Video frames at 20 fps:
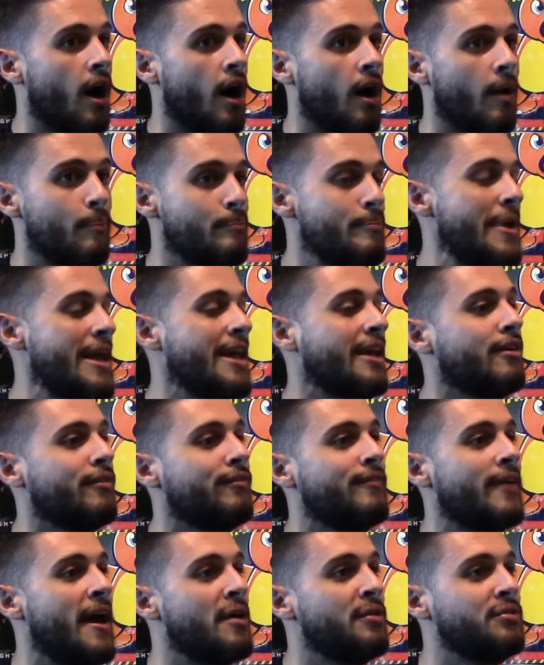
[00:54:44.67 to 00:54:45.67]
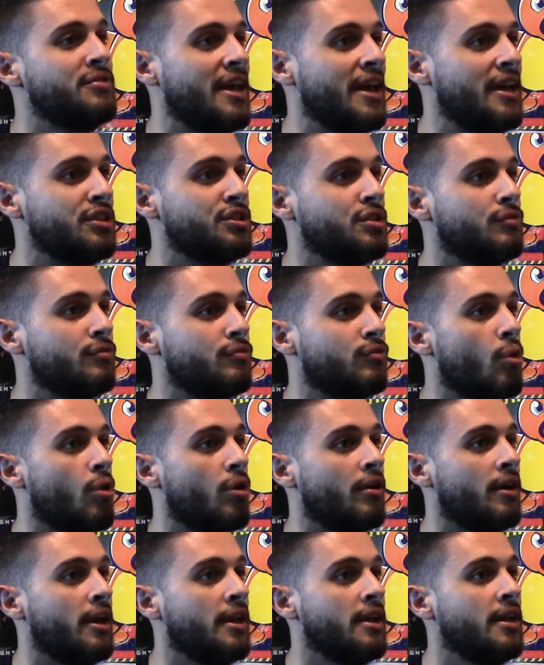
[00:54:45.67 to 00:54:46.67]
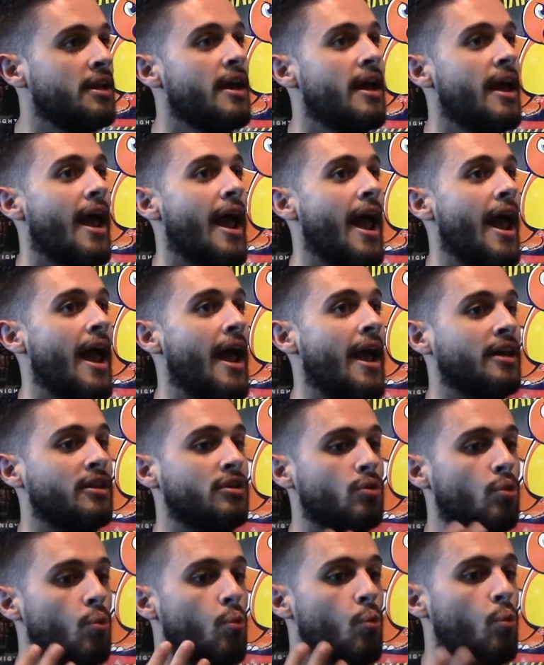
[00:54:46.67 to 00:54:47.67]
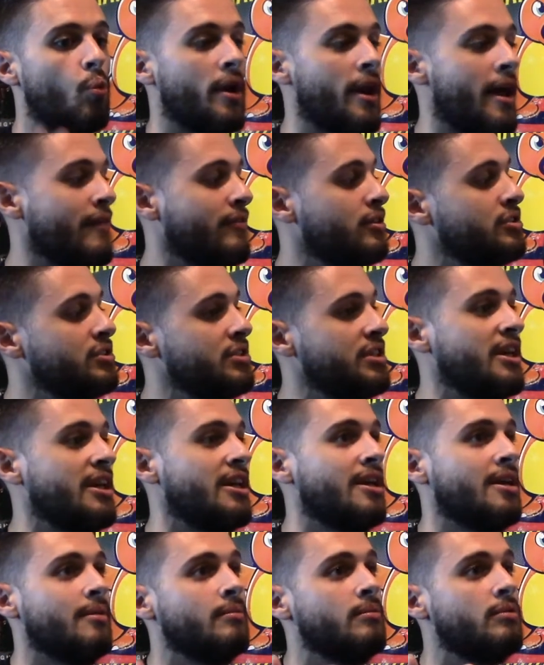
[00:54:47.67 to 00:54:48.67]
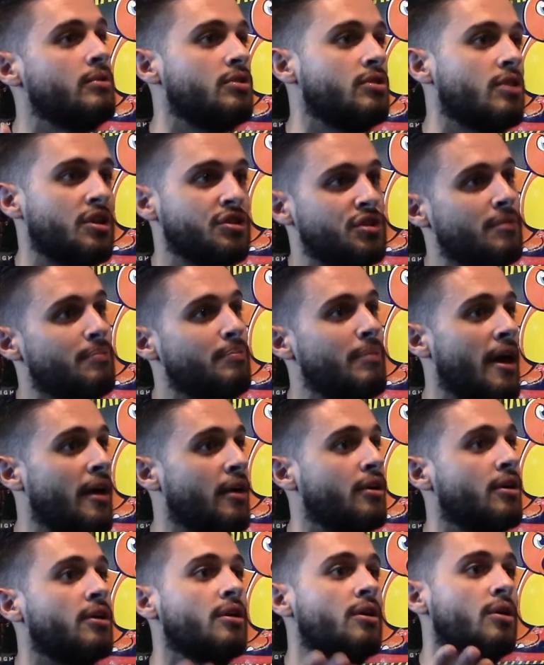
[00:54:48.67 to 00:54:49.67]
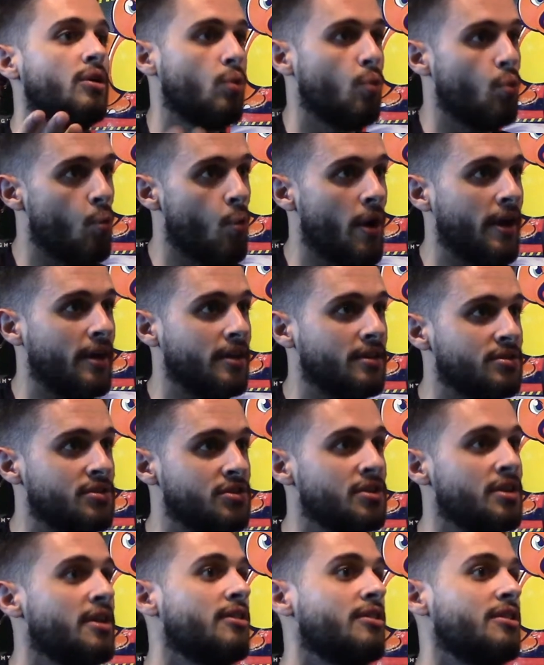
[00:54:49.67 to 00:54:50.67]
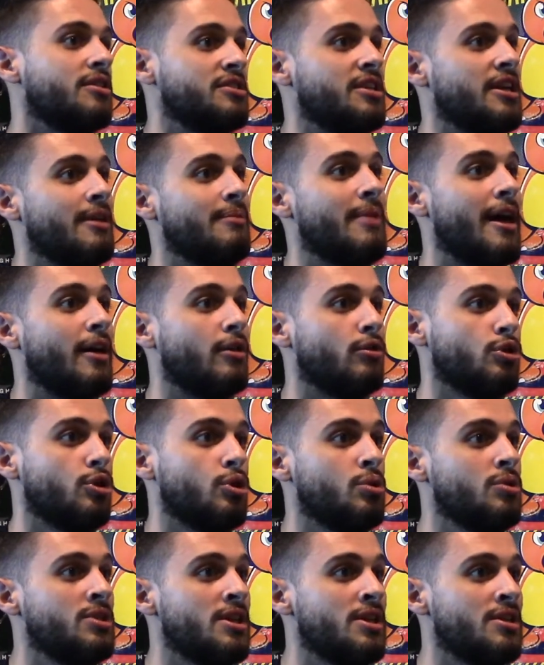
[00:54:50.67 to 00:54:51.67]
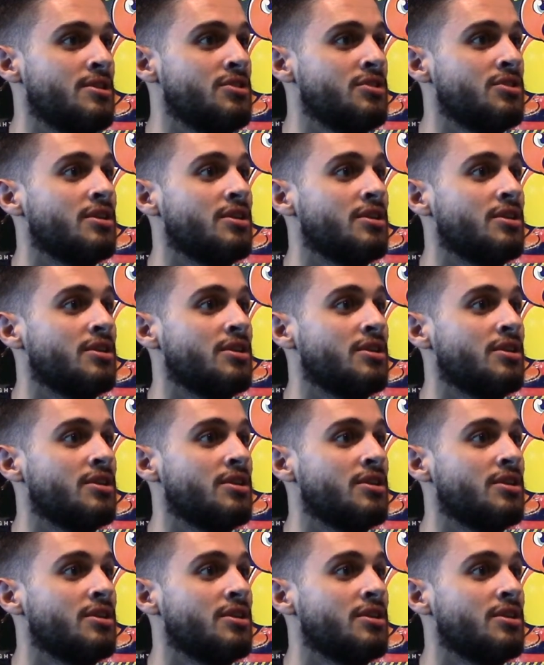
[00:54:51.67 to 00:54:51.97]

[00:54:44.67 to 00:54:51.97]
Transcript: make a foundation for it, and whatever team does it better wins. The team that loses,